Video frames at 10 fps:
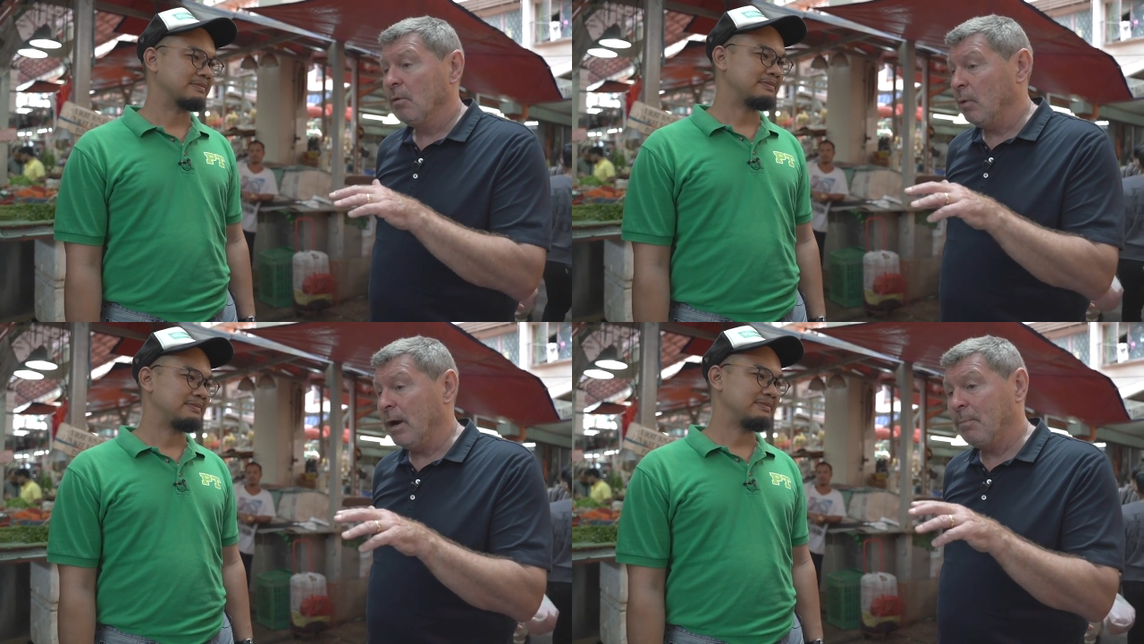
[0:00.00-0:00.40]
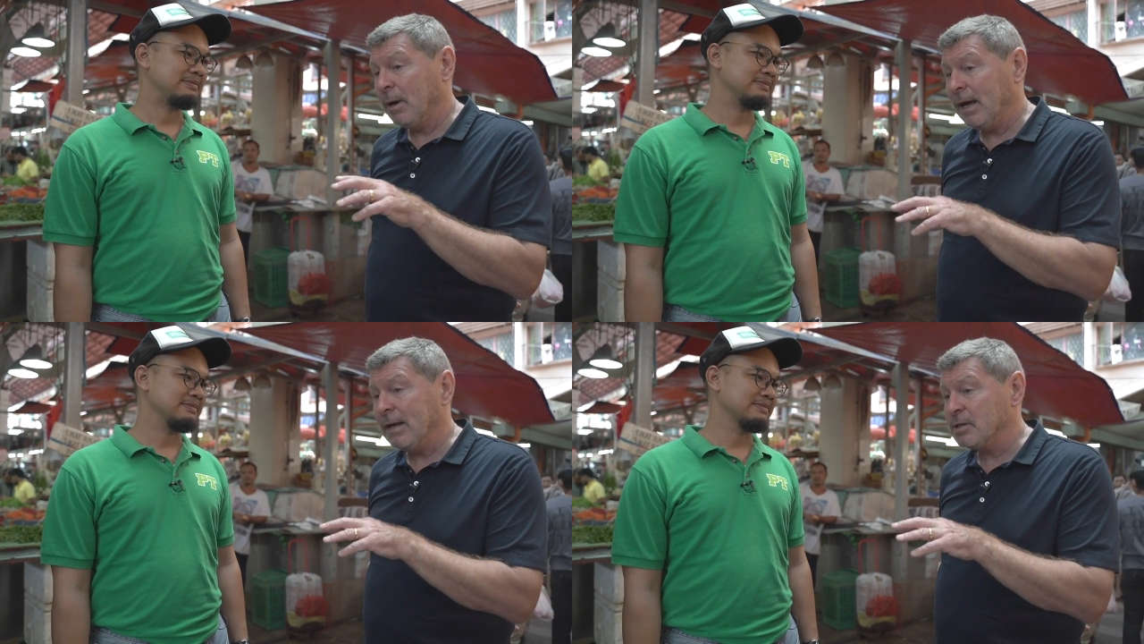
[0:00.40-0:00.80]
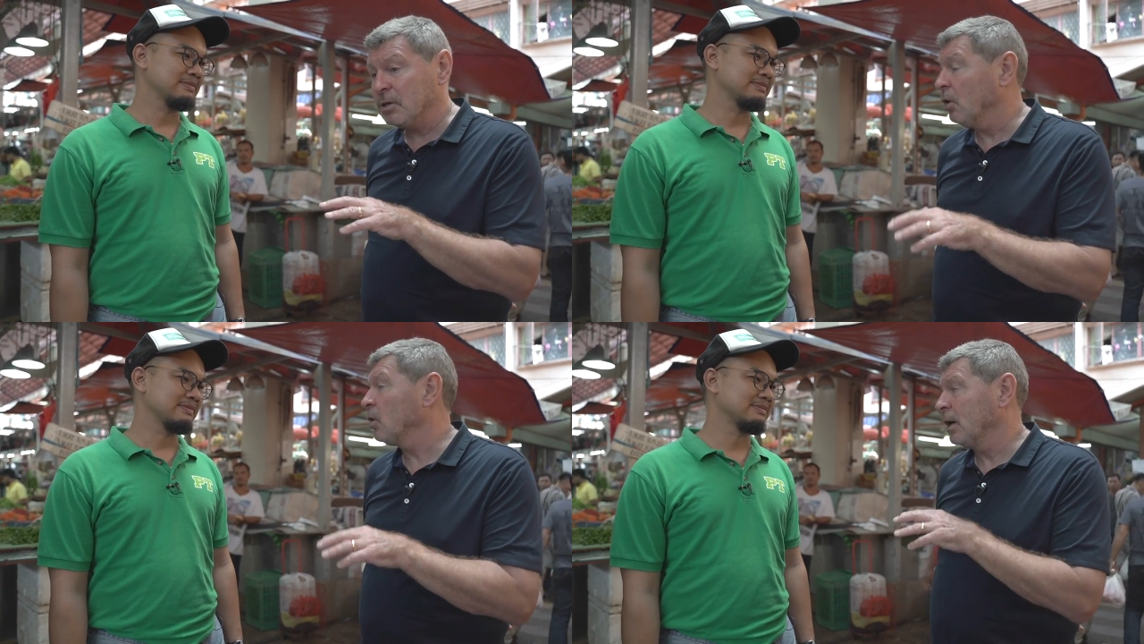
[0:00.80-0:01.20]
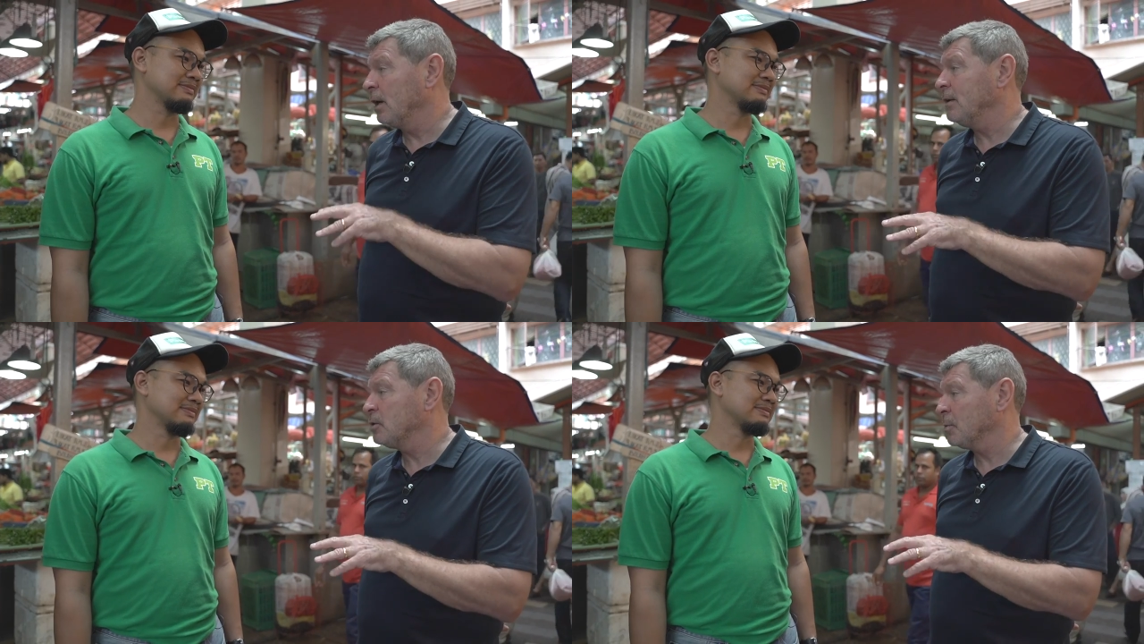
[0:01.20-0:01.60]
Speaker 1: where players are not going to
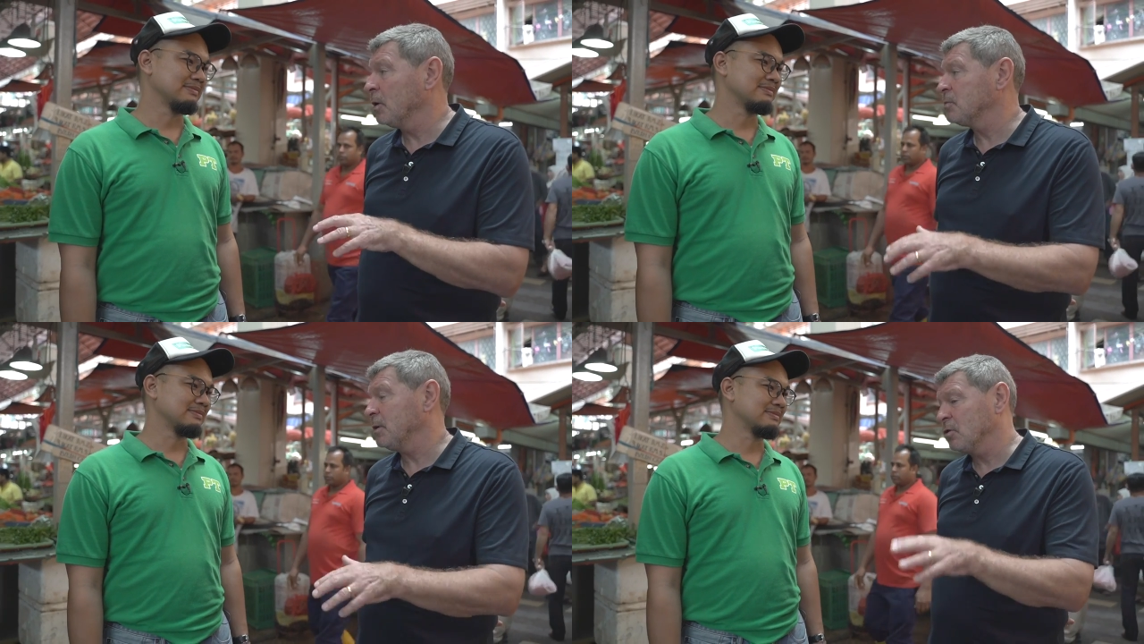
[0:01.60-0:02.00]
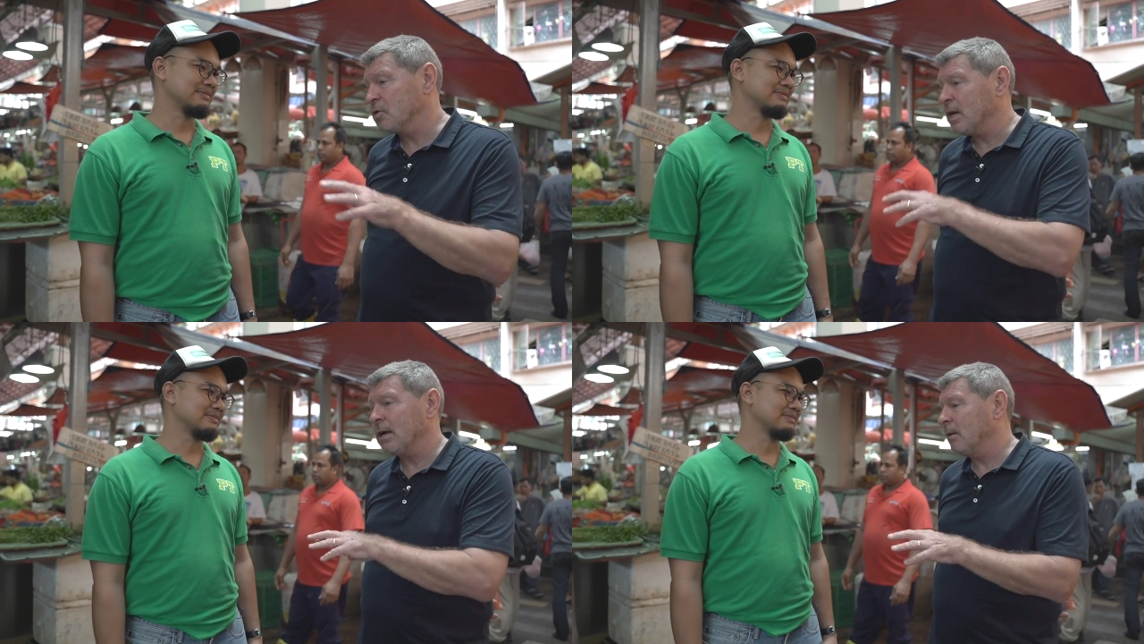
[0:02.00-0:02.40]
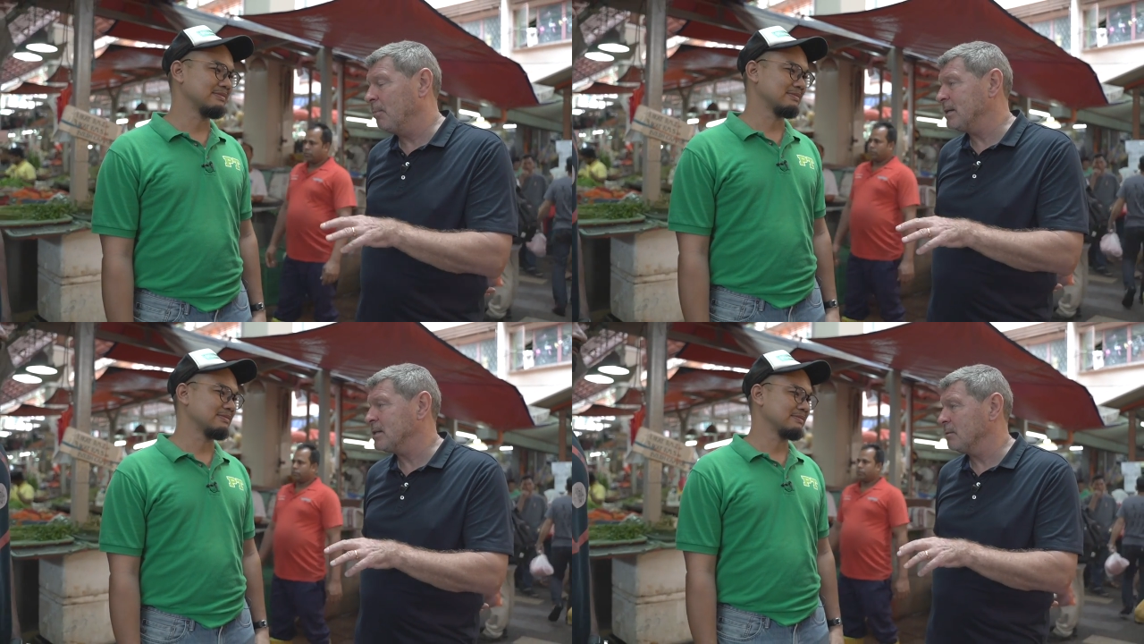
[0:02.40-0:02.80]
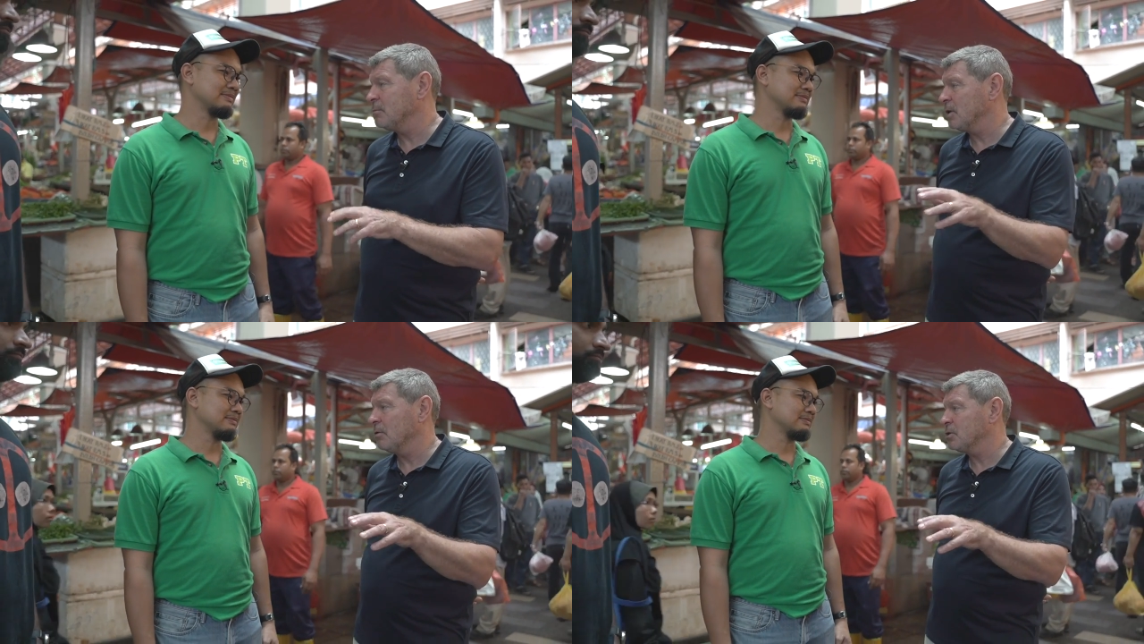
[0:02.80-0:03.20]
leave Spurs because they're going to better
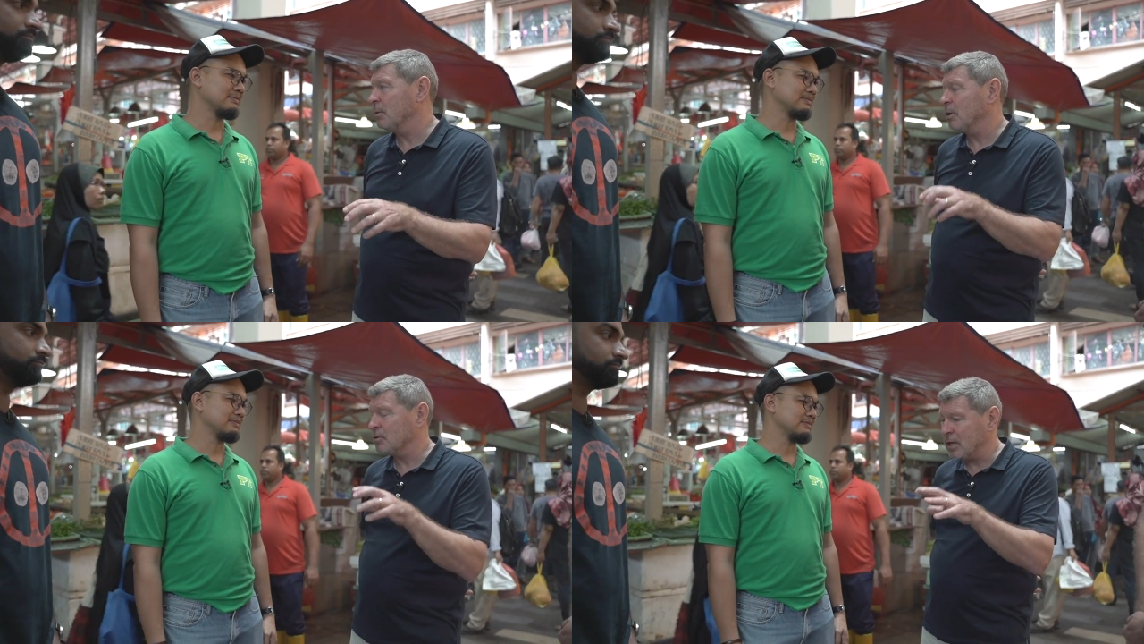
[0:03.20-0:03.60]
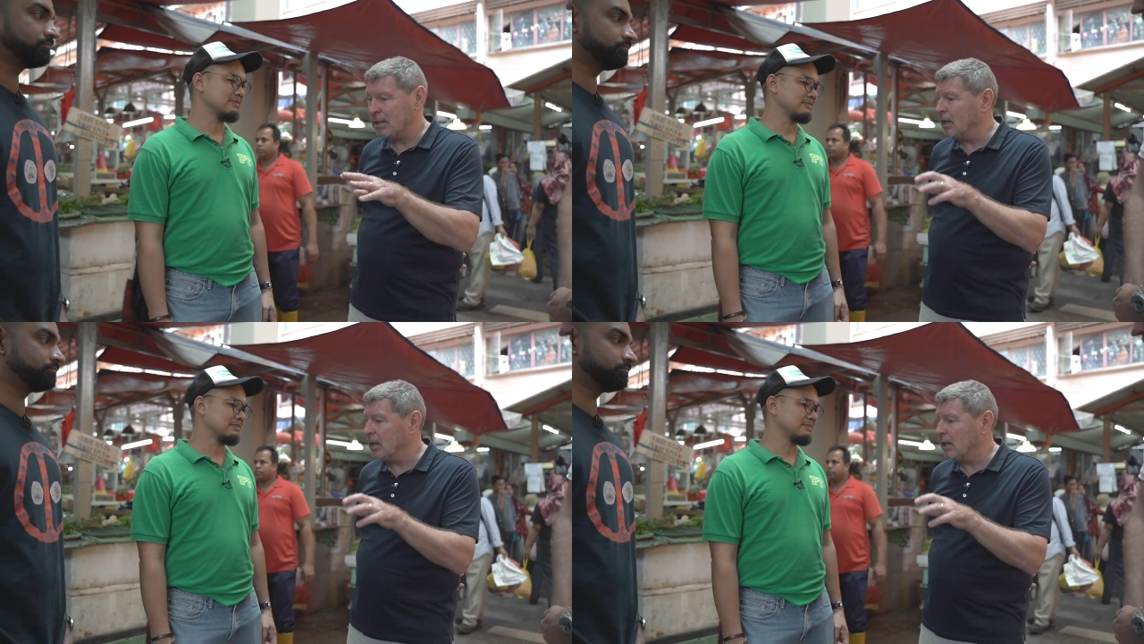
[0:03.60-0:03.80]
themselves somewhere else. They